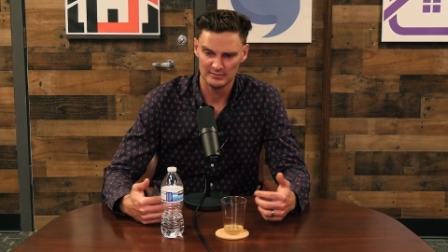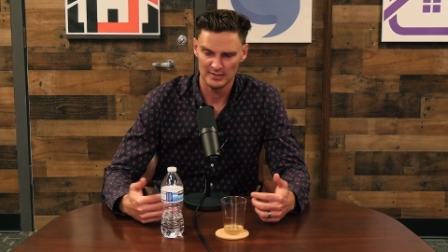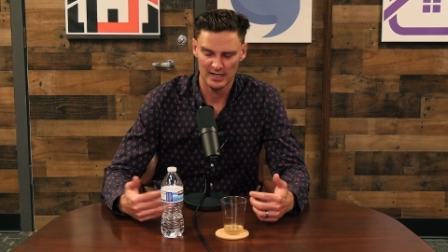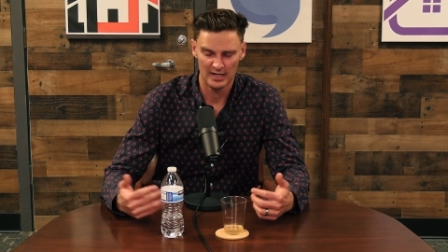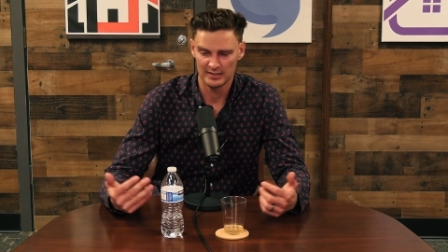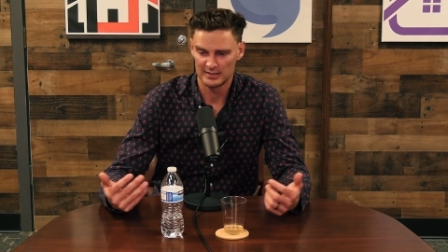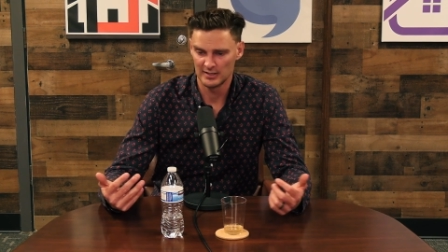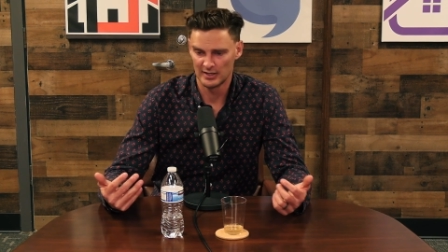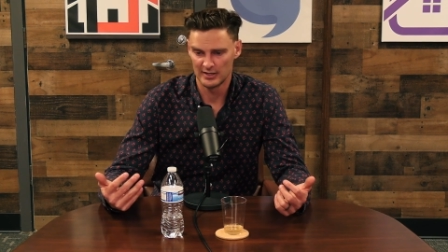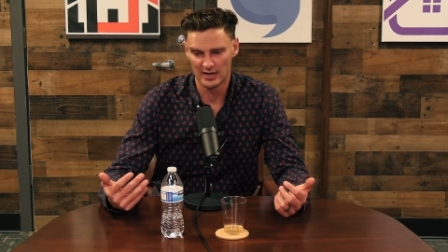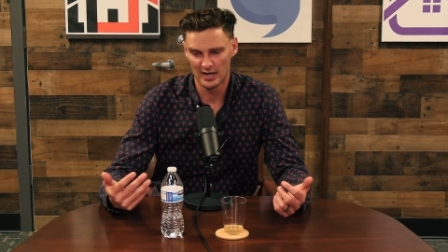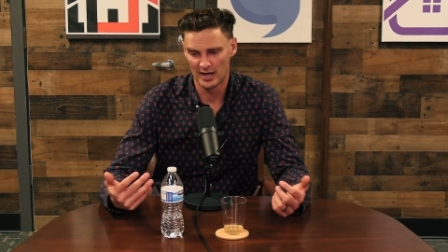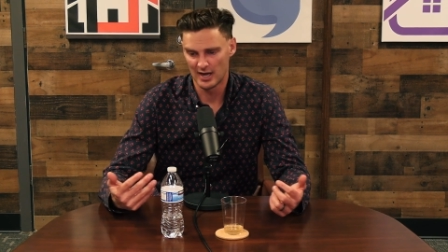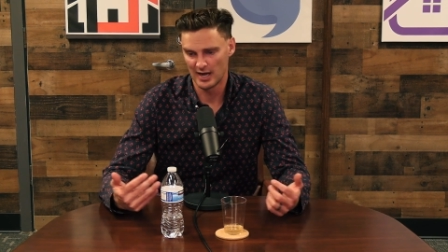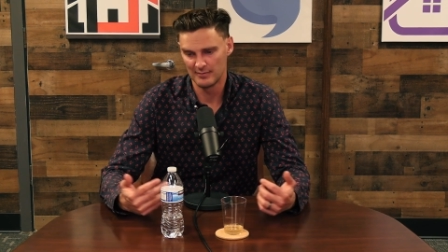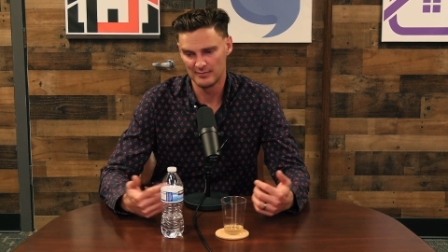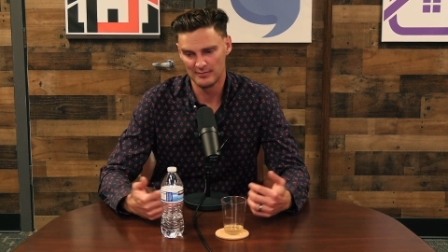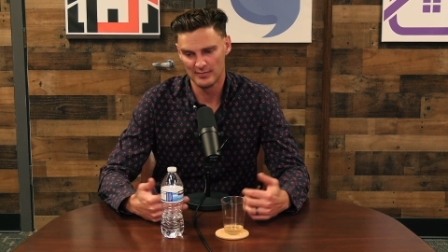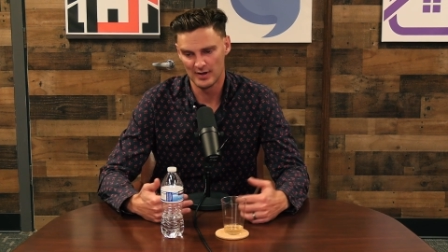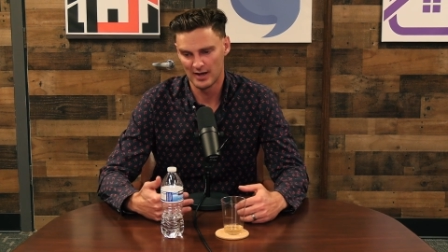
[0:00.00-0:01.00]
I don't,
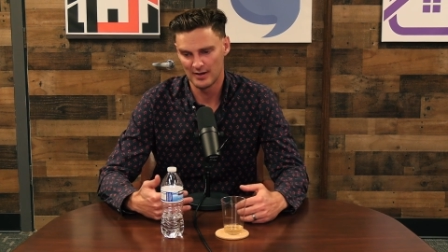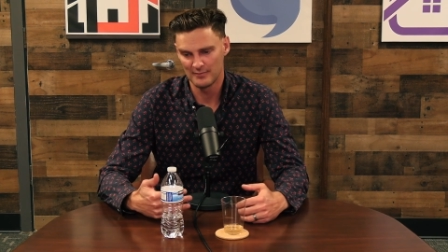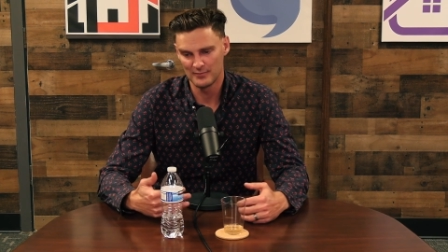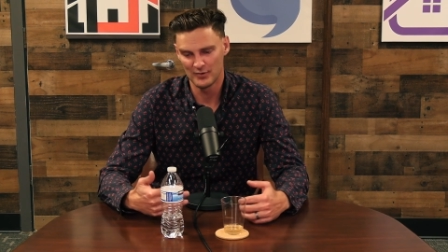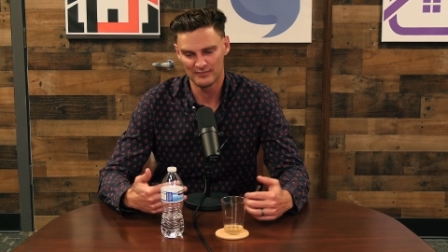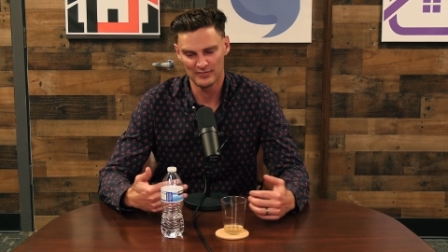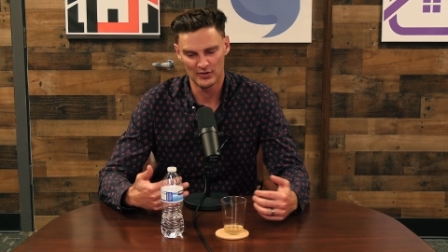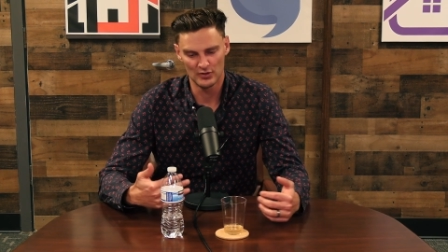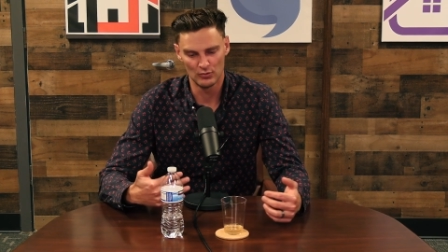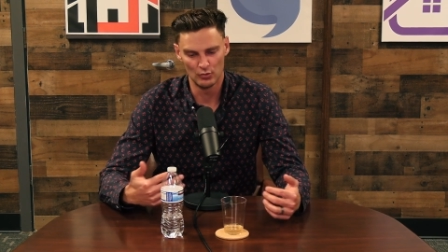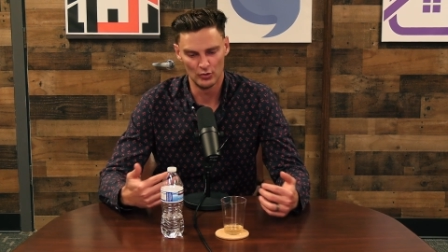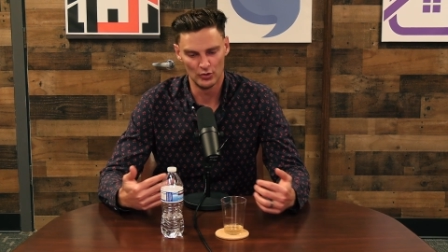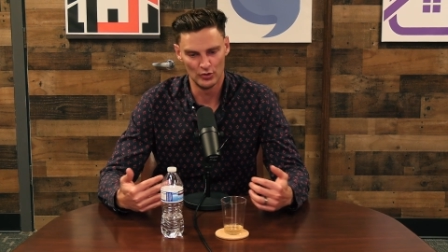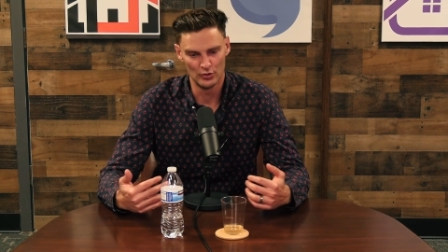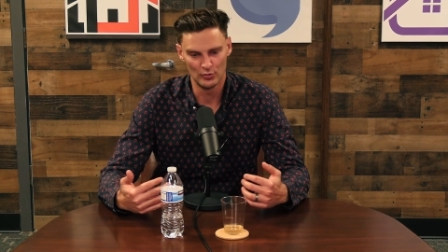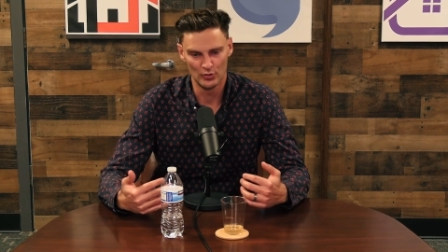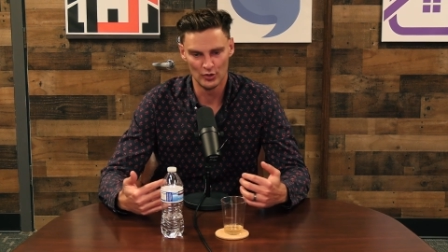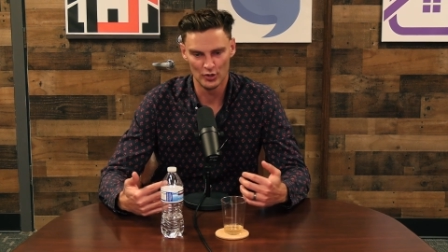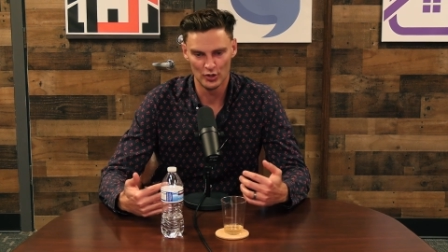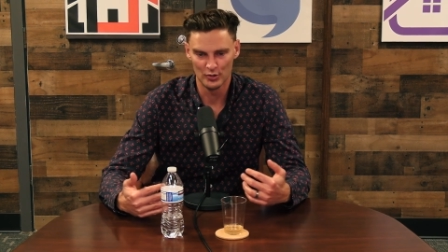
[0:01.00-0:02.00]
I'm I'm not very
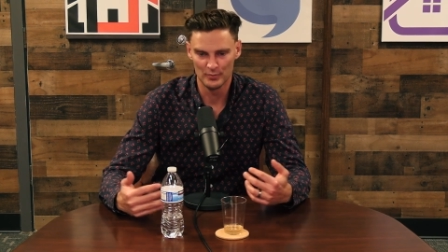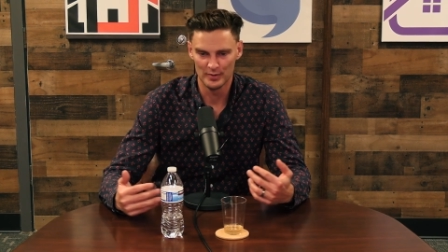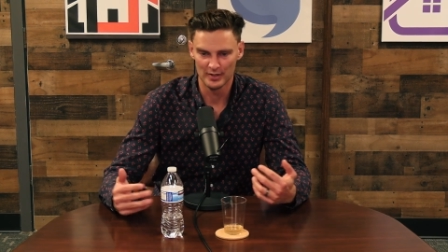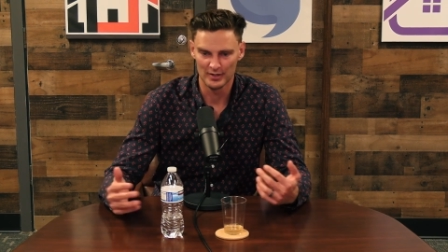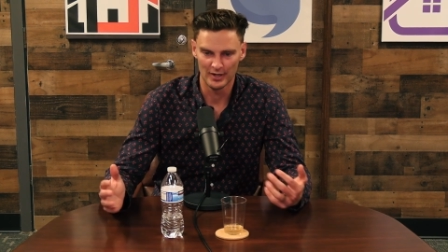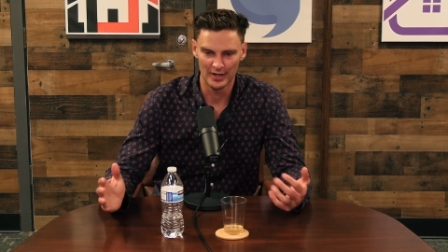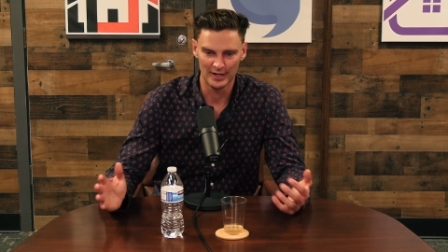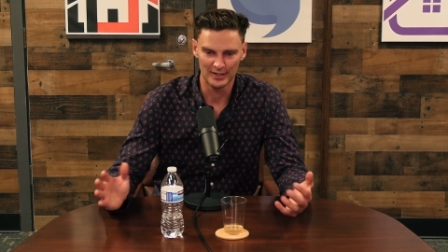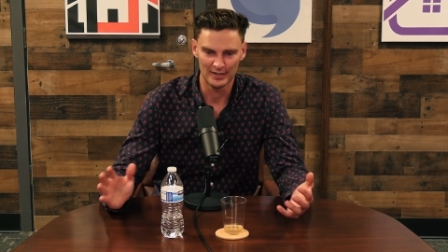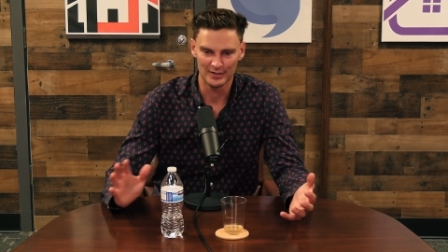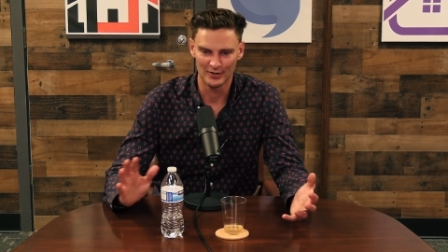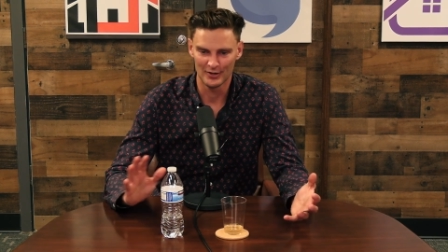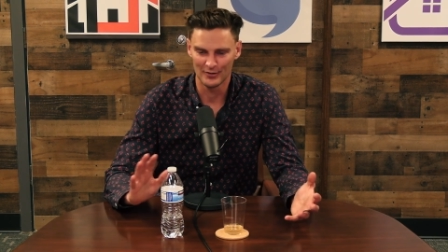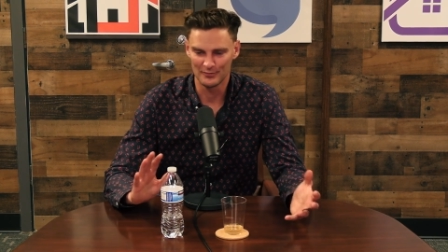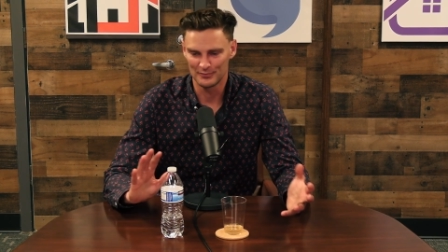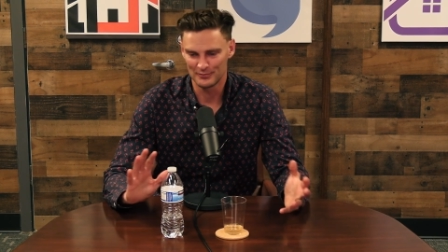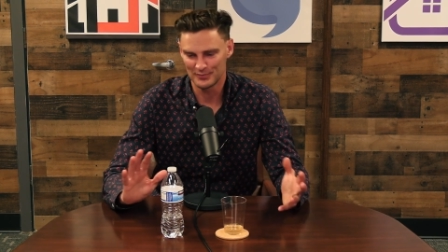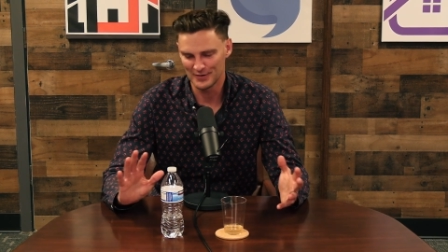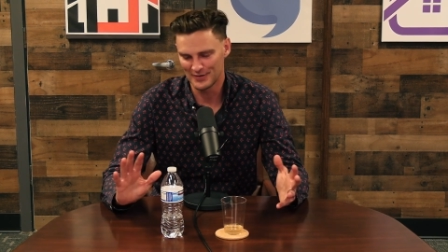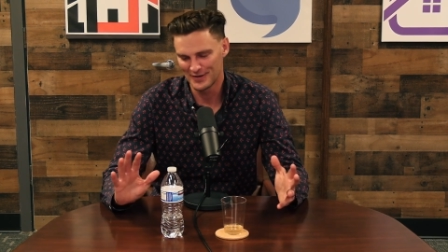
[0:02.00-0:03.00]
woo woo, but like you know,